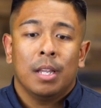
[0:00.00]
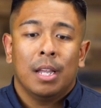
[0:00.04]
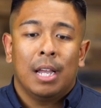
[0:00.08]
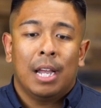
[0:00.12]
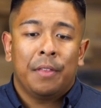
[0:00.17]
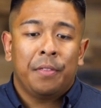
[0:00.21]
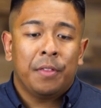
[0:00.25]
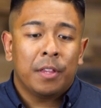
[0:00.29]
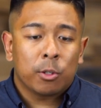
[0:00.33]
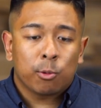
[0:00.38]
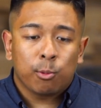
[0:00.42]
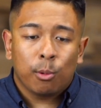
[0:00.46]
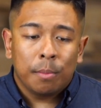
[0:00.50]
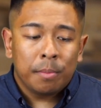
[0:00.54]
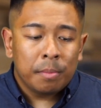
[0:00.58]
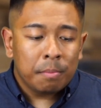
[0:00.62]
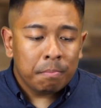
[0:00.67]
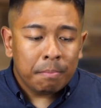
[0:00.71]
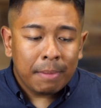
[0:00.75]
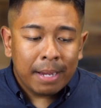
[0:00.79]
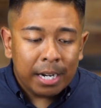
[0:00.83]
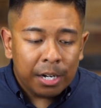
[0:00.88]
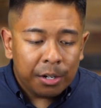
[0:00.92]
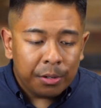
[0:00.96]
And this
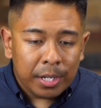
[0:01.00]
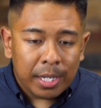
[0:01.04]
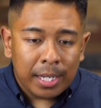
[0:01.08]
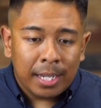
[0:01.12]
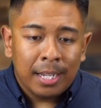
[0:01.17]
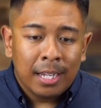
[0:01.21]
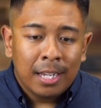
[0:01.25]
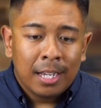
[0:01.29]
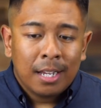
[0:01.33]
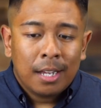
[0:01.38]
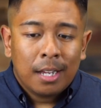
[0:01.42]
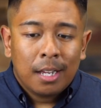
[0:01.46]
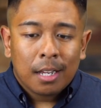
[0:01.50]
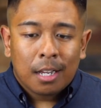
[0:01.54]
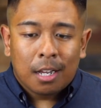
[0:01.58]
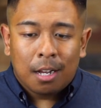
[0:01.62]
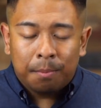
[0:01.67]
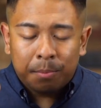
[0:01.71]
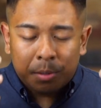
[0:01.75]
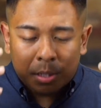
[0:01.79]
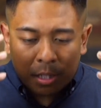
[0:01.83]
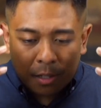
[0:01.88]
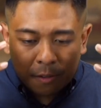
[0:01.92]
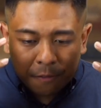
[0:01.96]
woman, Mary,
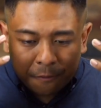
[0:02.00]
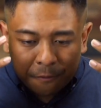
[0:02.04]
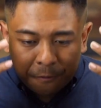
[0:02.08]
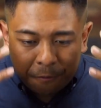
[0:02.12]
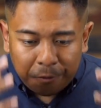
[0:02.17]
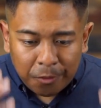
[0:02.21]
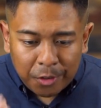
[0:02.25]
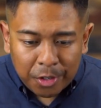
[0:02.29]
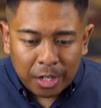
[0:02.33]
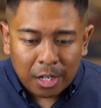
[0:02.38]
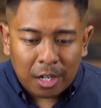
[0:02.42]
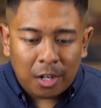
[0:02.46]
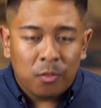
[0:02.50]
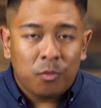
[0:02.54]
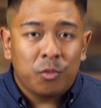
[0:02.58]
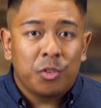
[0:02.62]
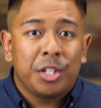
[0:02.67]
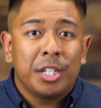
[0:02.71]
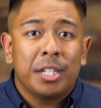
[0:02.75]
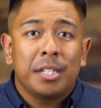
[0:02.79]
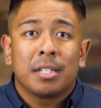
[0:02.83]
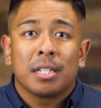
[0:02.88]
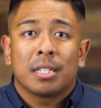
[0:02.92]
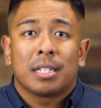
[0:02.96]
comes to the foot of
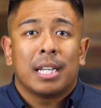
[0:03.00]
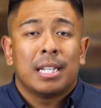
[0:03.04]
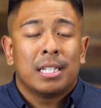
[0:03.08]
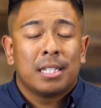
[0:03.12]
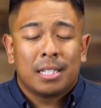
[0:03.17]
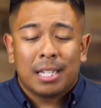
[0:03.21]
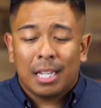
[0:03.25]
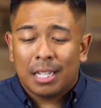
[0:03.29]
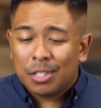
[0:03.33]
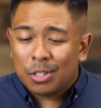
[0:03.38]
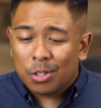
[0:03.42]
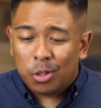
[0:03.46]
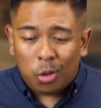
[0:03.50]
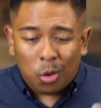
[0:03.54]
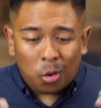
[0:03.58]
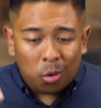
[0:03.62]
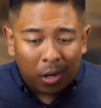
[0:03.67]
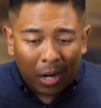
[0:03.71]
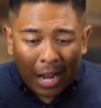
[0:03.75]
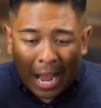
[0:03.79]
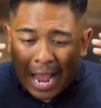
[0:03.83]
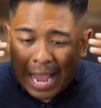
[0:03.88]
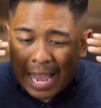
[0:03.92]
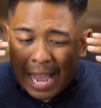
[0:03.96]
Jesus and says,
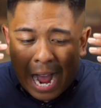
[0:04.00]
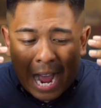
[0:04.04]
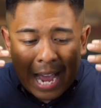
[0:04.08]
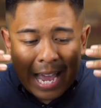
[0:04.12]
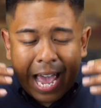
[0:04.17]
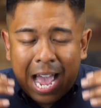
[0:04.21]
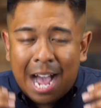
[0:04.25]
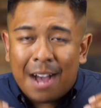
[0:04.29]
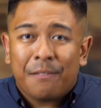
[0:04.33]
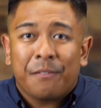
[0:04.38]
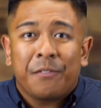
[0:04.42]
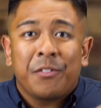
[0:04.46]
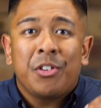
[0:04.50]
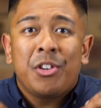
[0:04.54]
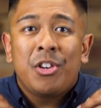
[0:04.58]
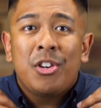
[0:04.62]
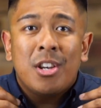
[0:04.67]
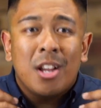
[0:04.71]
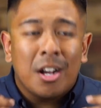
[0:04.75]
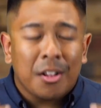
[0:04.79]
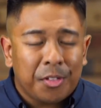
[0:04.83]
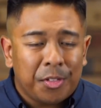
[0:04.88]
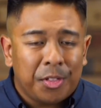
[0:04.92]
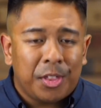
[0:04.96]
Lord, I, I have
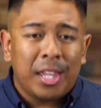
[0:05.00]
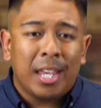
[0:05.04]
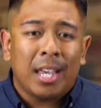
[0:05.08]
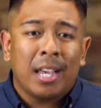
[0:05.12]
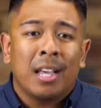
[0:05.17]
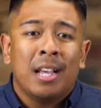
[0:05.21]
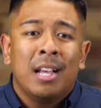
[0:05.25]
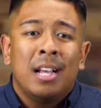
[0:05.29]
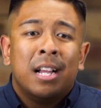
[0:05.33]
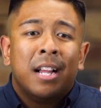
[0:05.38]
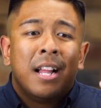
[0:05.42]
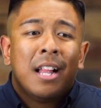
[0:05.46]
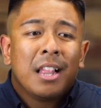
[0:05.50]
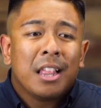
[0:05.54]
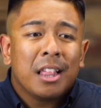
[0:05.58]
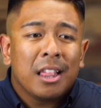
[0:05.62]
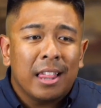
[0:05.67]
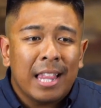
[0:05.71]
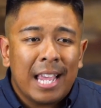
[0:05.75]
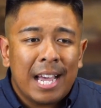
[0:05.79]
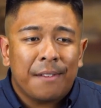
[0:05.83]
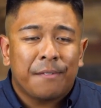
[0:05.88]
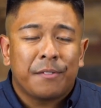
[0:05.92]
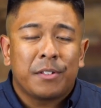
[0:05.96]
nothing
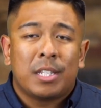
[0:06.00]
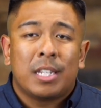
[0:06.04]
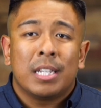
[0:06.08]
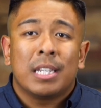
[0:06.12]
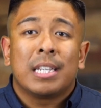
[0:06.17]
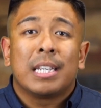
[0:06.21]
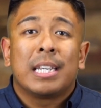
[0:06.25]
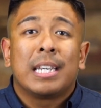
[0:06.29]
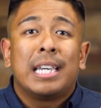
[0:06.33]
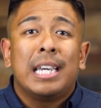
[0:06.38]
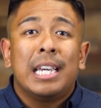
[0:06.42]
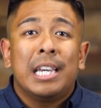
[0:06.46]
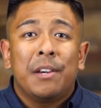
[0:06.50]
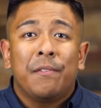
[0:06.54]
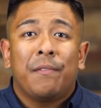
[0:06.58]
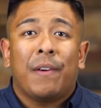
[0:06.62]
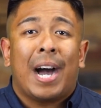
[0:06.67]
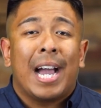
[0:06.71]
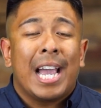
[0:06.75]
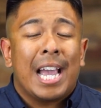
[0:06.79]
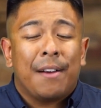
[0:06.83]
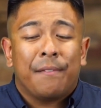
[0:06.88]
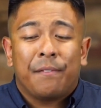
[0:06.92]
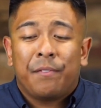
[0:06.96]
left to give.
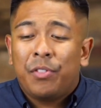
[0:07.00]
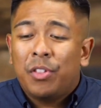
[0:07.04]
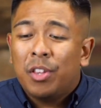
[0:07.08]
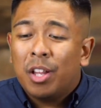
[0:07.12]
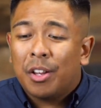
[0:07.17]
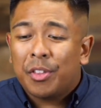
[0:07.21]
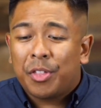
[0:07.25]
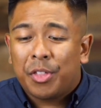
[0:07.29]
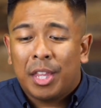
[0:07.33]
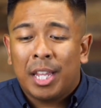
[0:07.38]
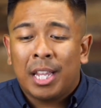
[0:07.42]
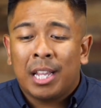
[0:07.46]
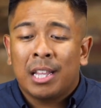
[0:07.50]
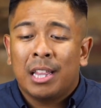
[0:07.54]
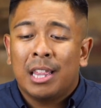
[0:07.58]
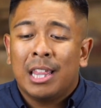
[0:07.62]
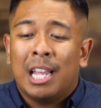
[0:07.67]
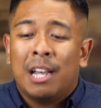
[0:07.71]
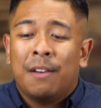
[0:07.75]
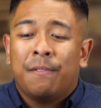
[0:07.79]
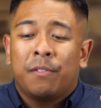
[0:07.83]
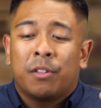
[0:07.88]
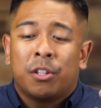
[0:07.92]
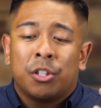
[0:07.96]
I have nothing
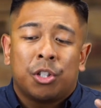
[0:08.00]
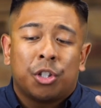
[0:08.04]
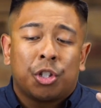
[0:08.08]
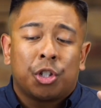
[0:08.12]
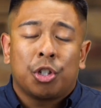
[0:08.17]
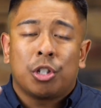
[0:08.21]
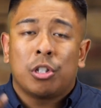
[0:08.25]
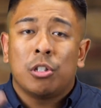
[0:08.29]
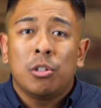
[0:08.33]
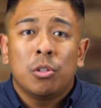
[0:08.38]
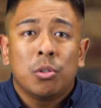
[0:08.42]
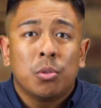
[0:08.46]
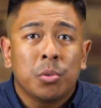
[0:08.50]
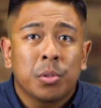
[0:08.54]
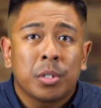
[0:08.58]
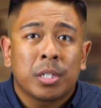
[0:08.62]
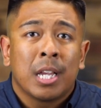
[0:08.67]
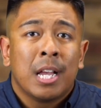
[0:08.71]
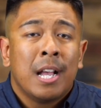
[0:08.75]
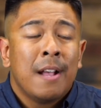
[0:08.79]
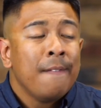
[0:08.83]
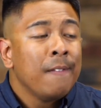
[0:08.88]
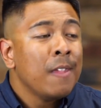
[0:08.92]
left to choose.